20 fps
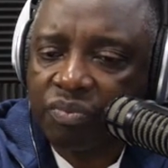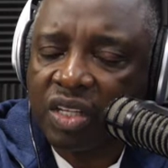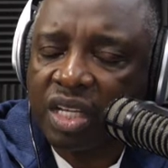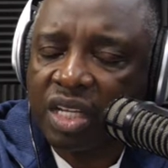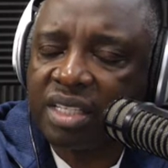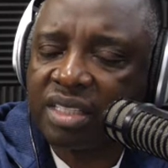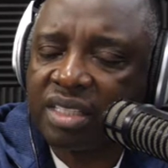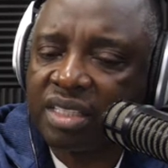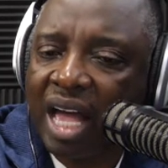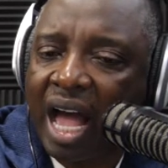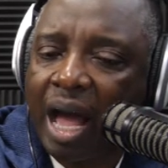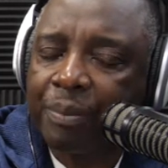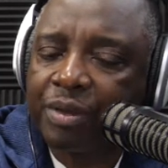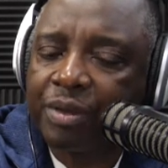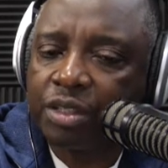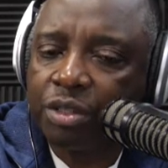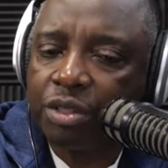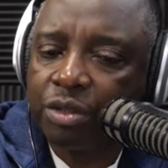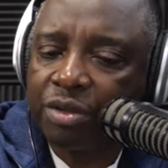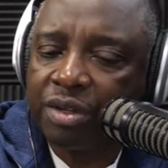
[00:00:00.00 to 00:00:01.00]
this
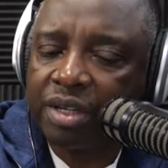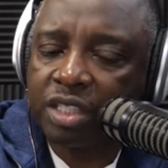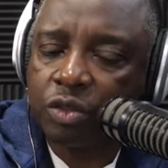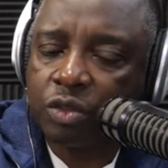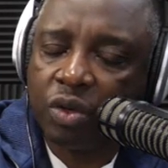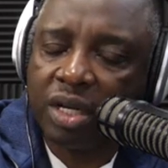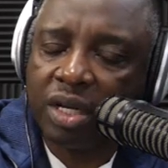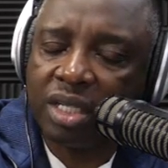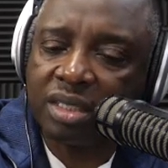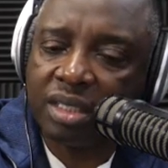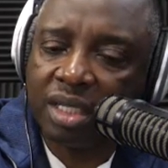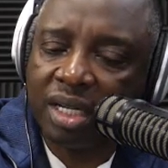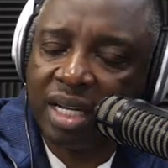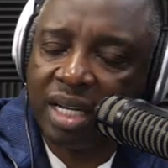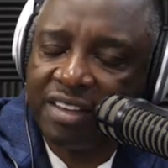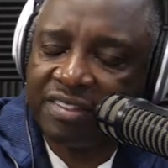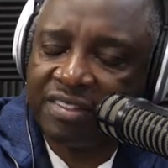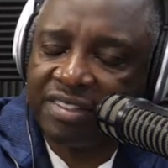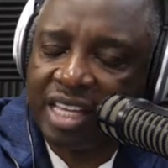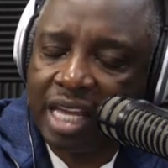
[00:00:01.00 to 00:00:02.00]
opportunity, this once in a
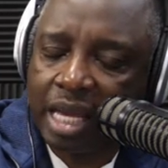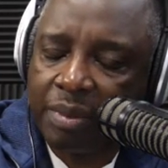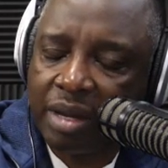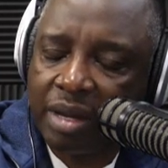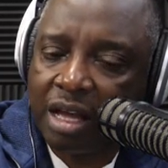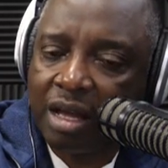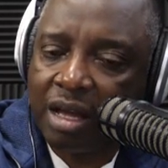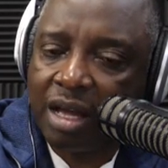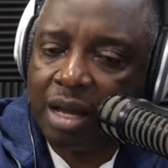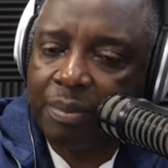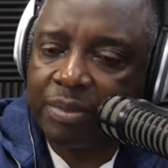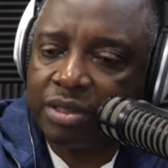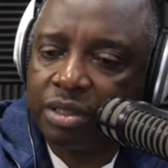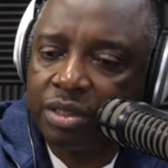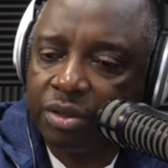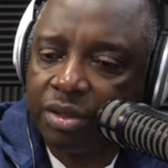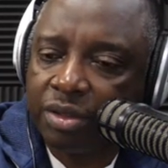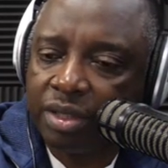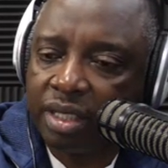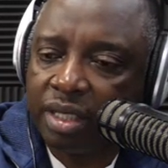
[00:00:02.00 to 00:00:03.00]
lifetime
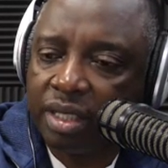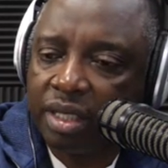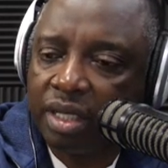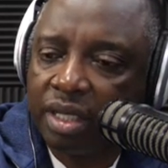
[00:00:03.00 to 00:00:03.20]
opportunity,